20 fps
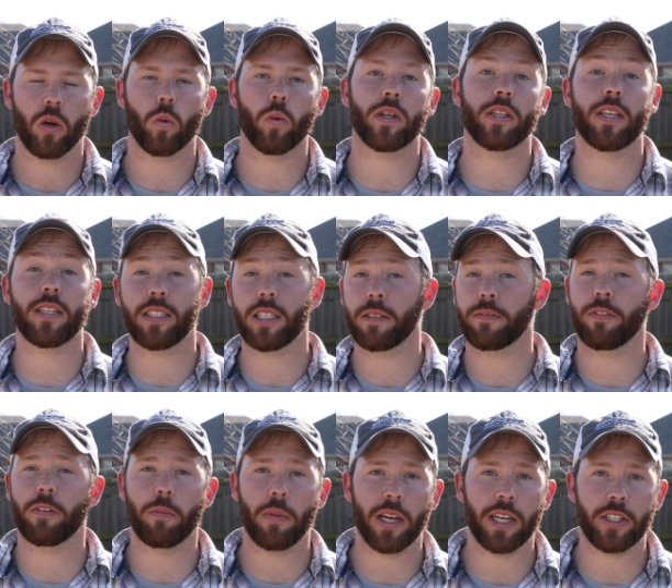With this
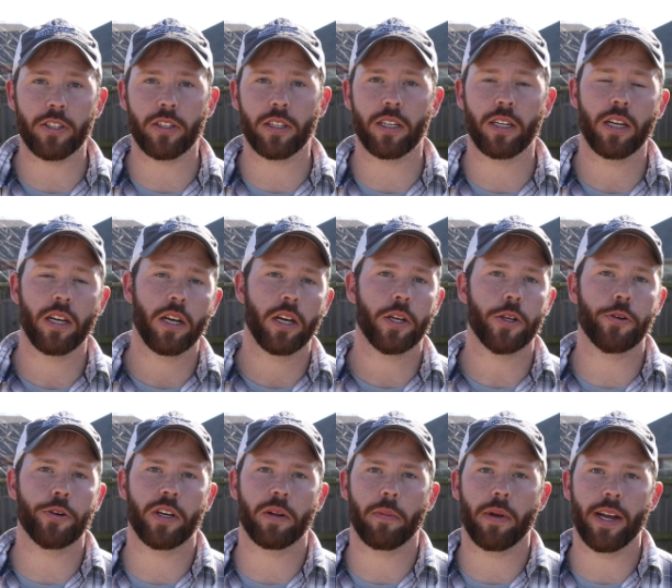information,
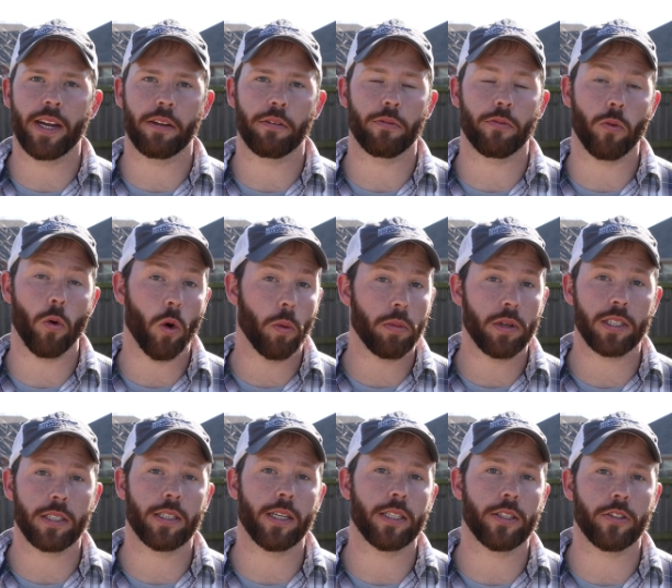you can make informed
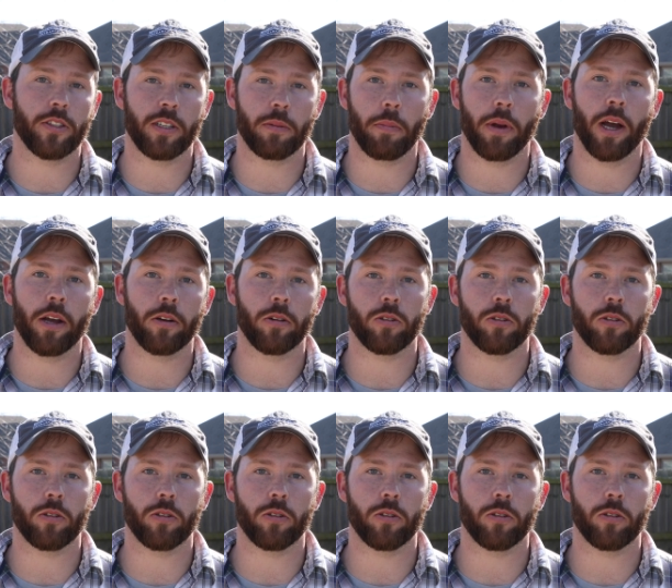decisions about